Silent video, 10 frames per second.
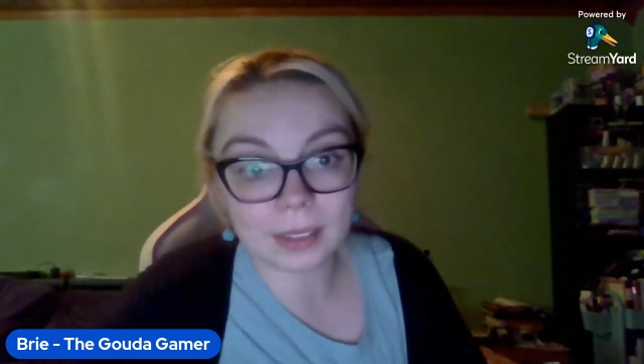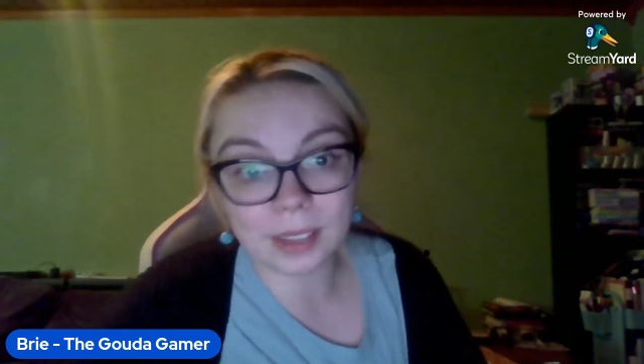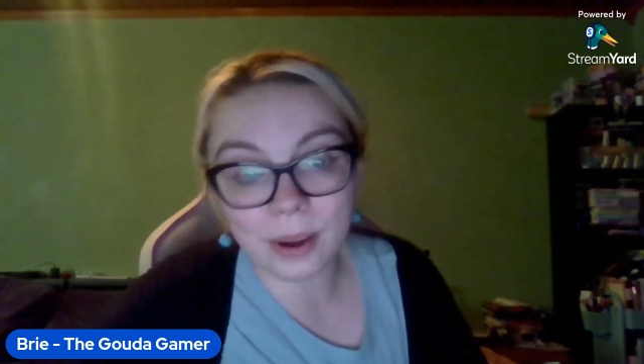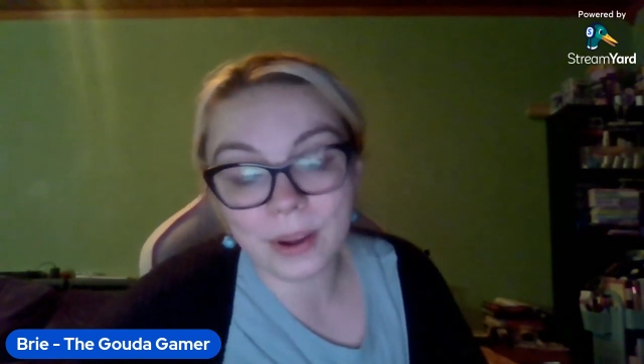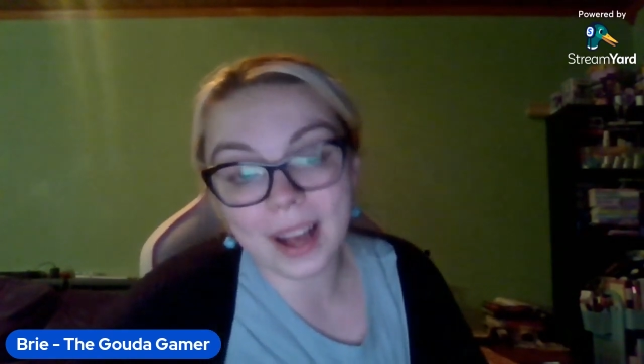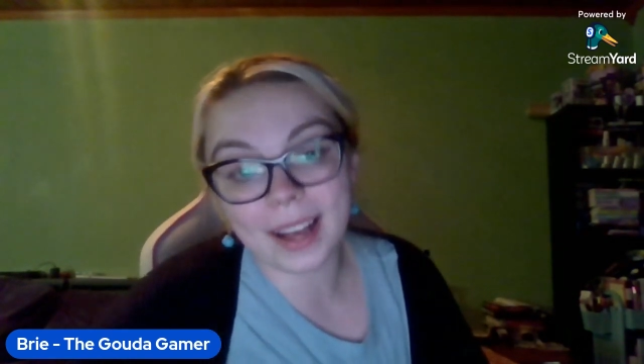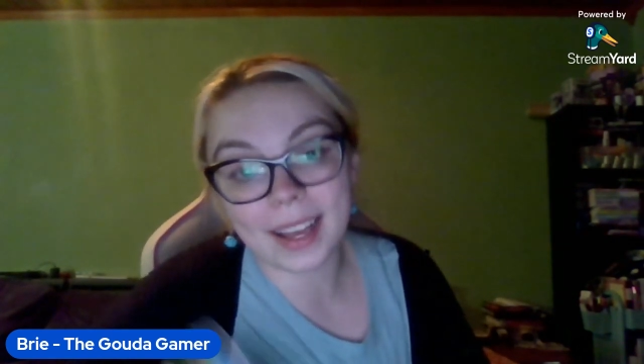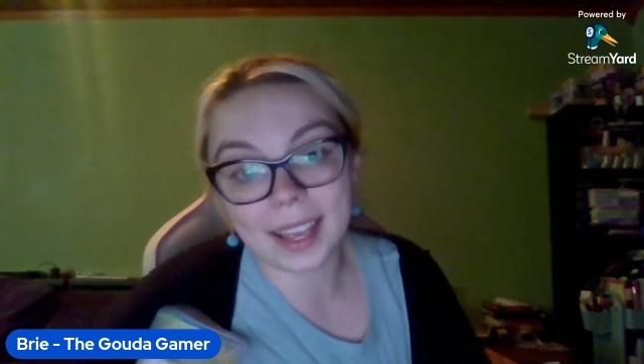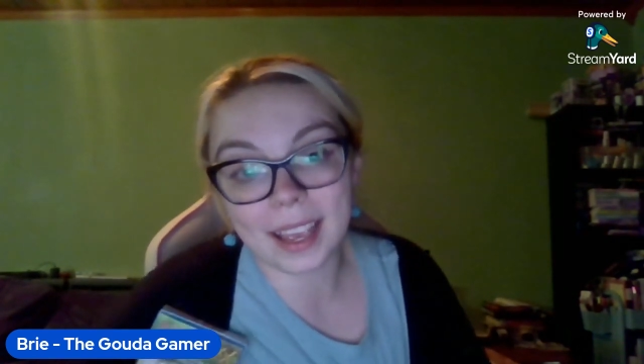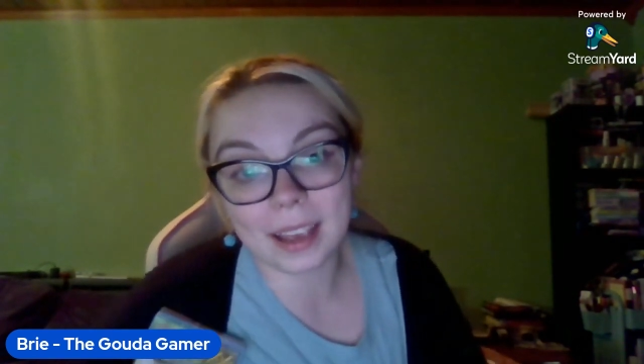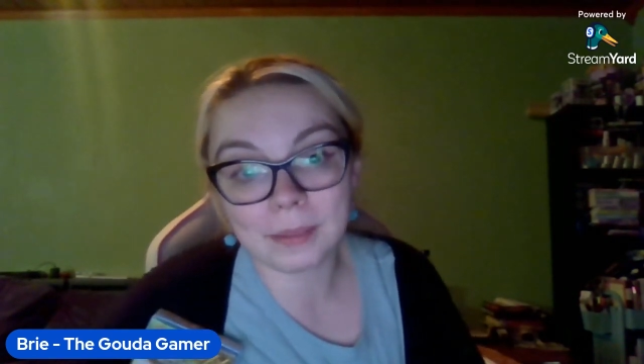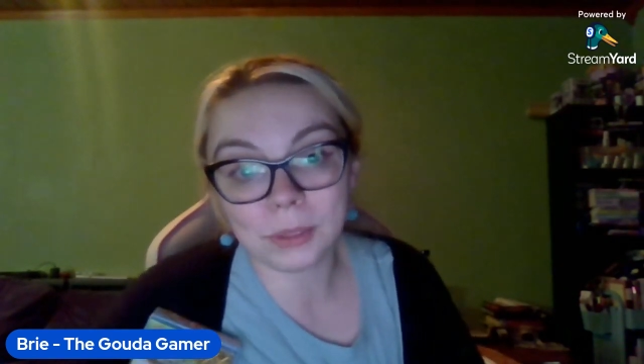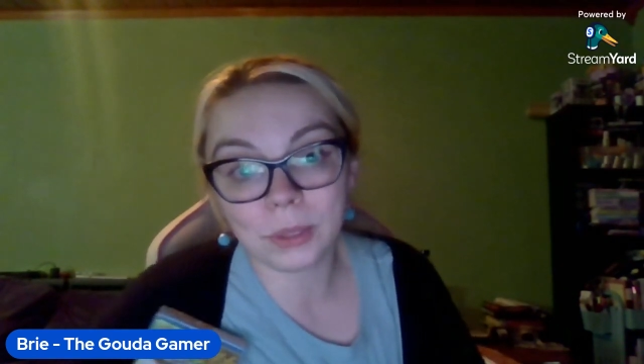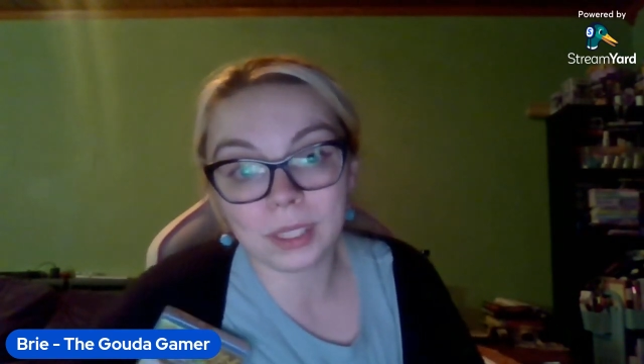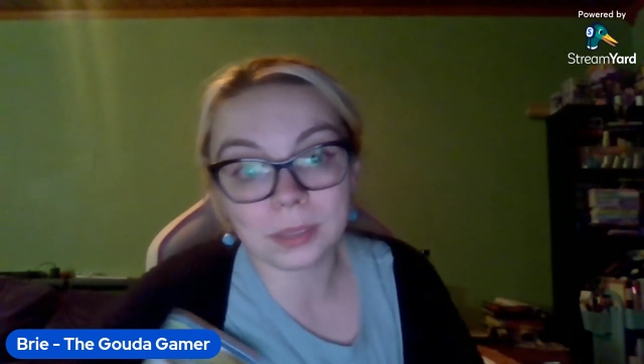So I am
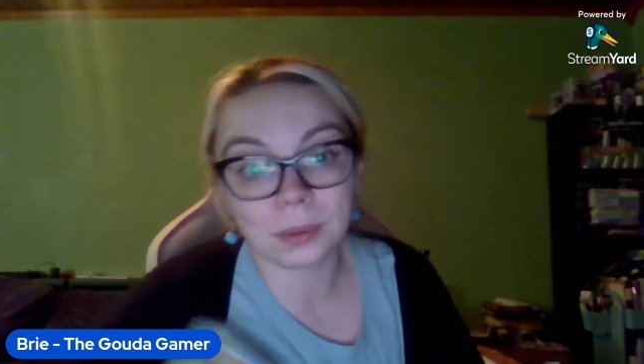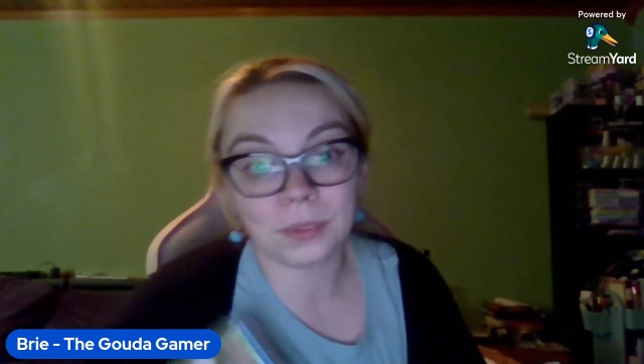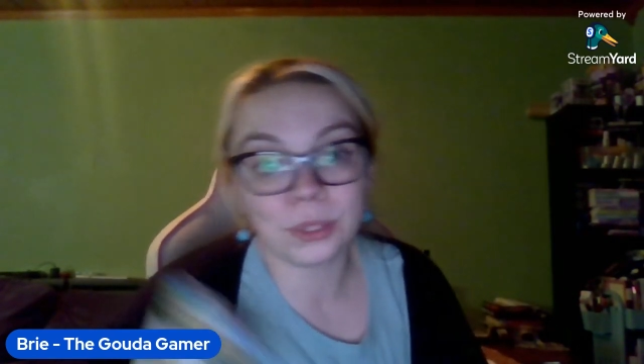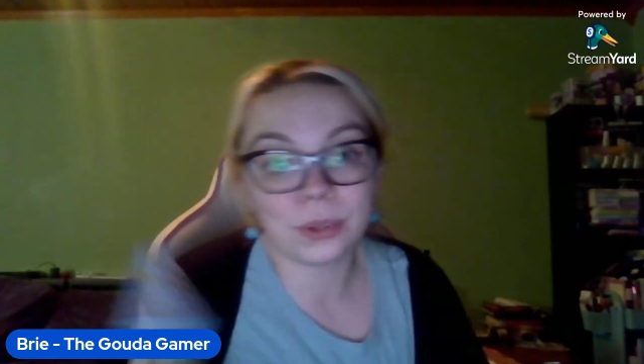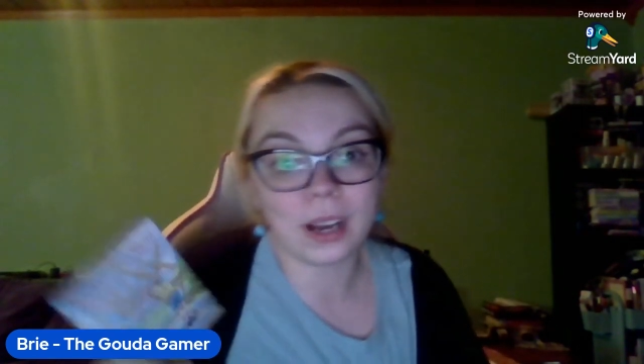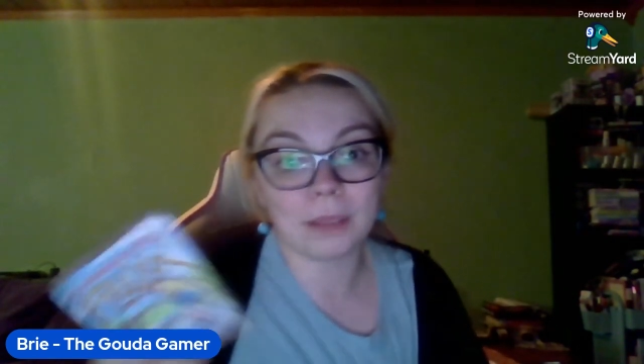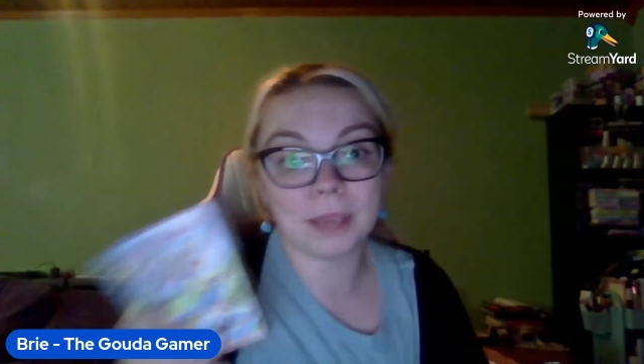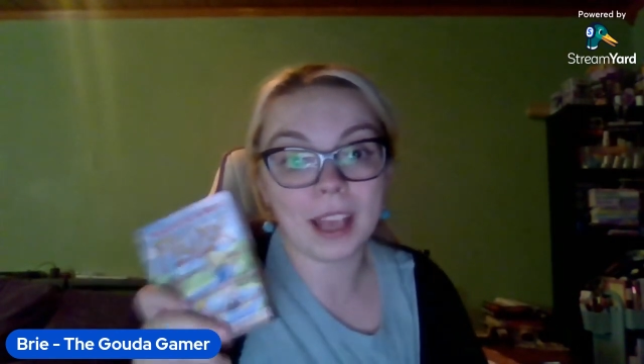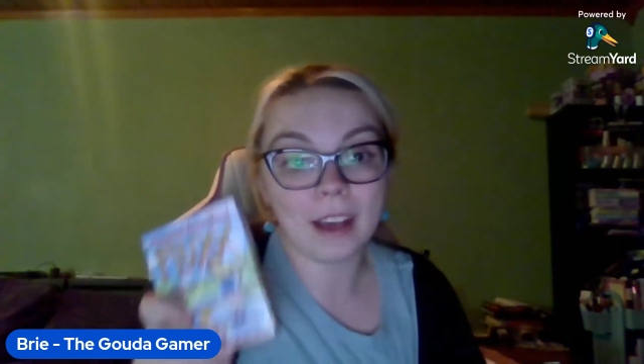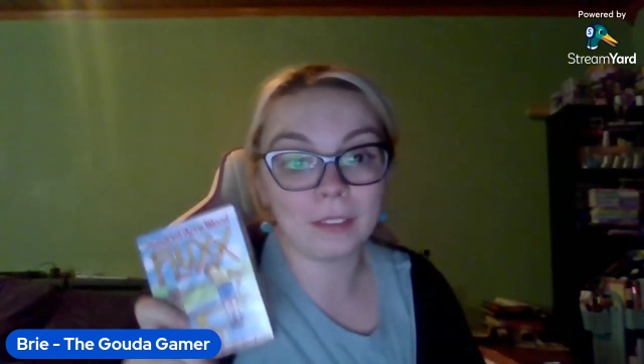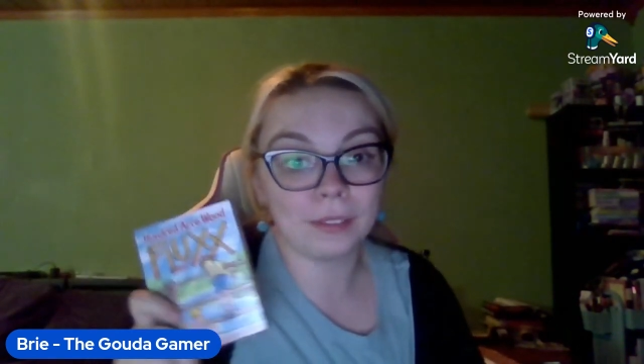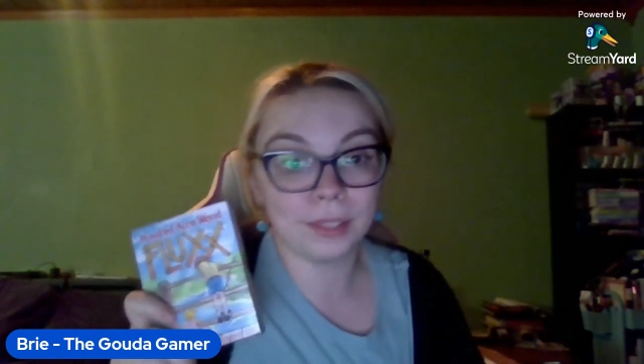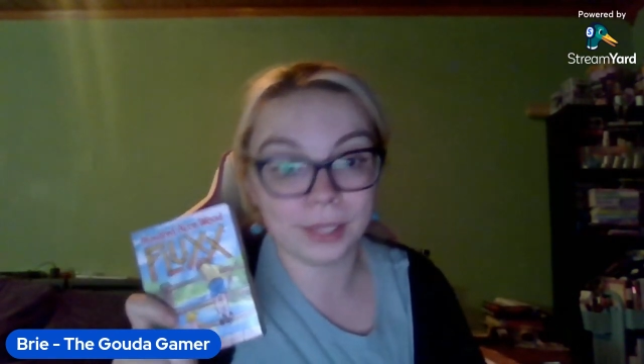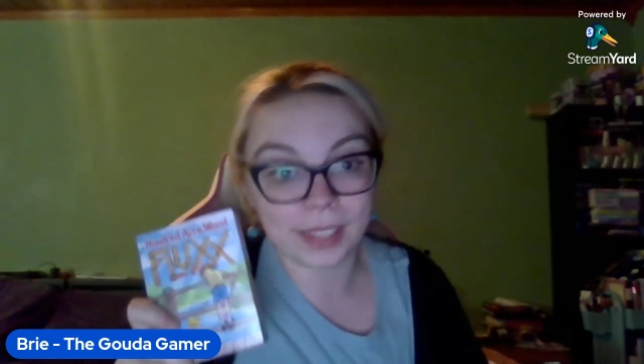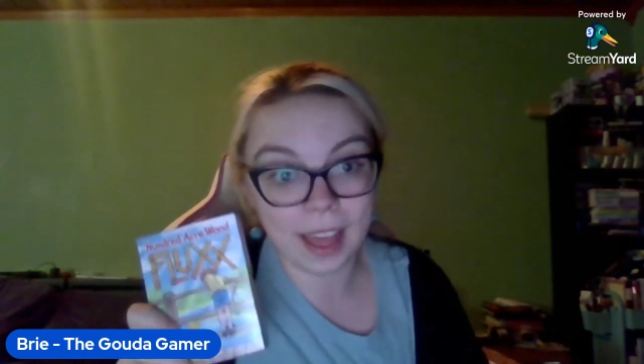doing this review on behalf of
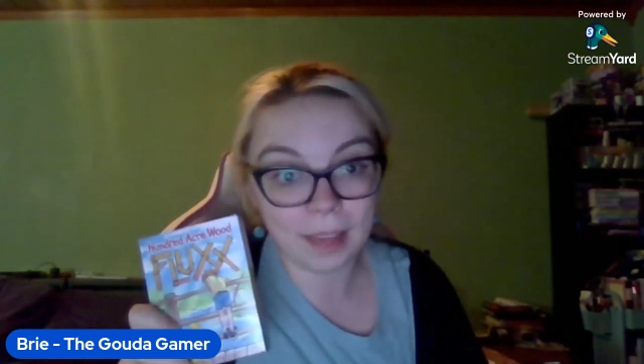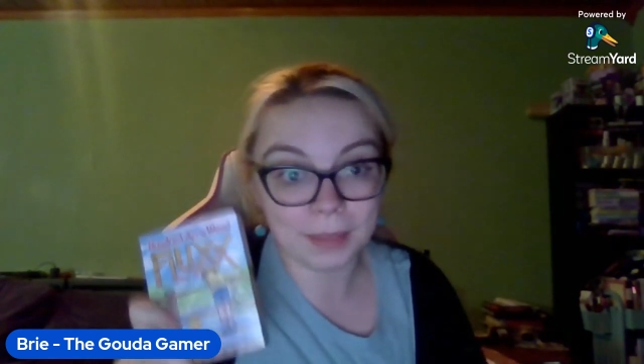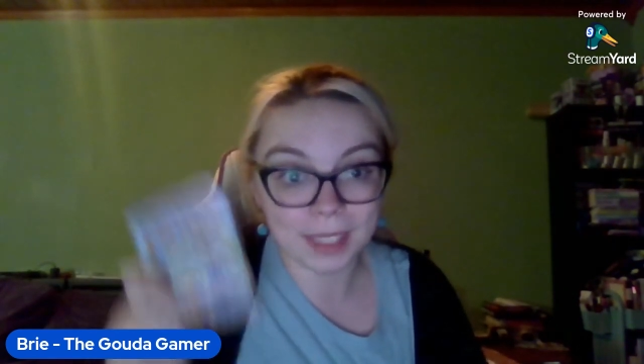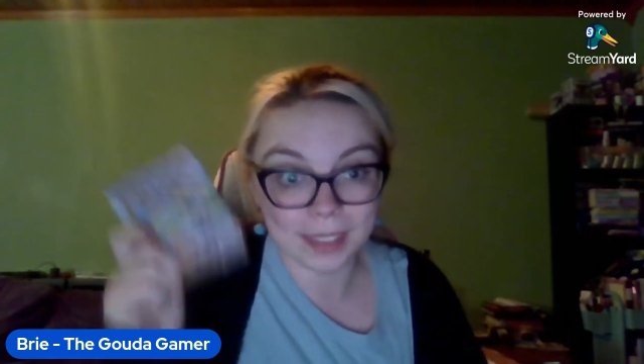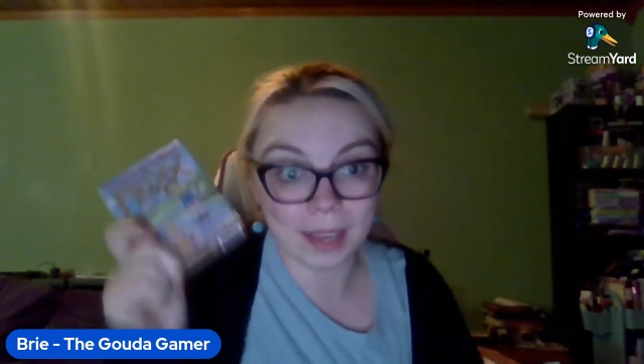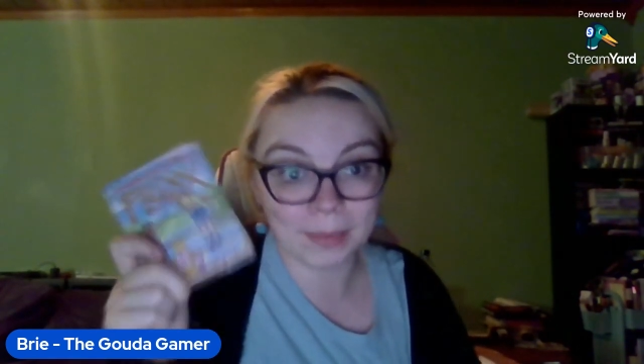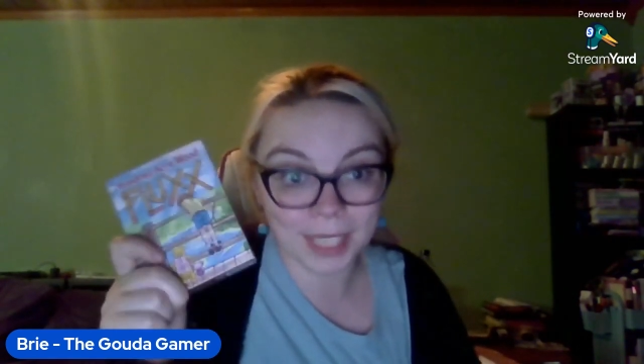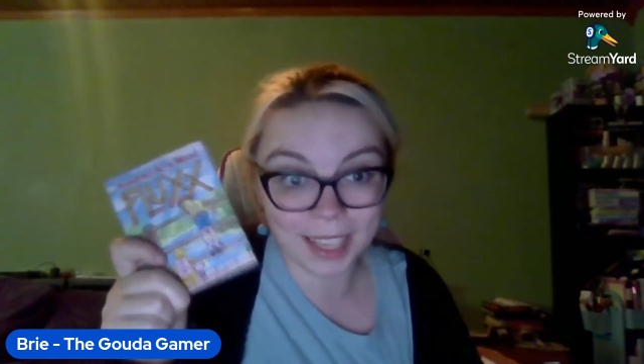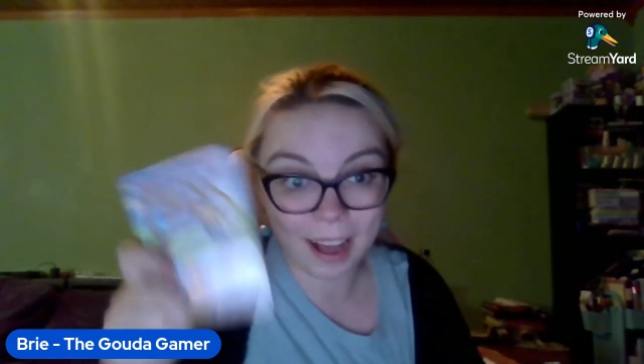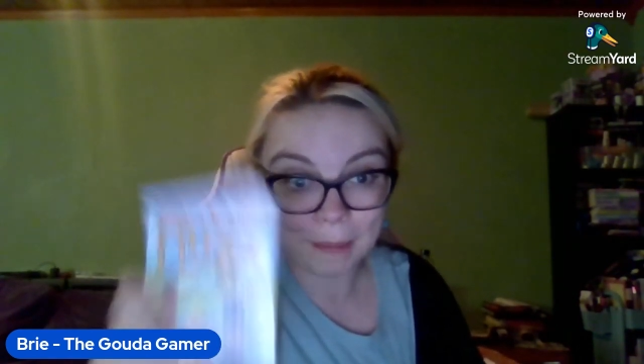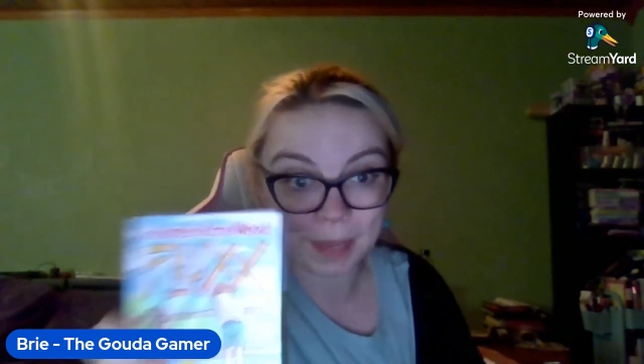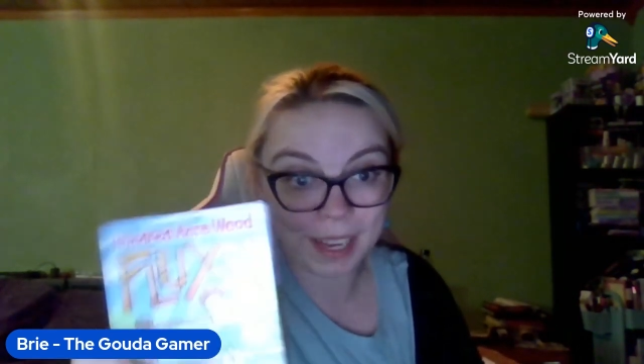Looney Labs. They sent me a copy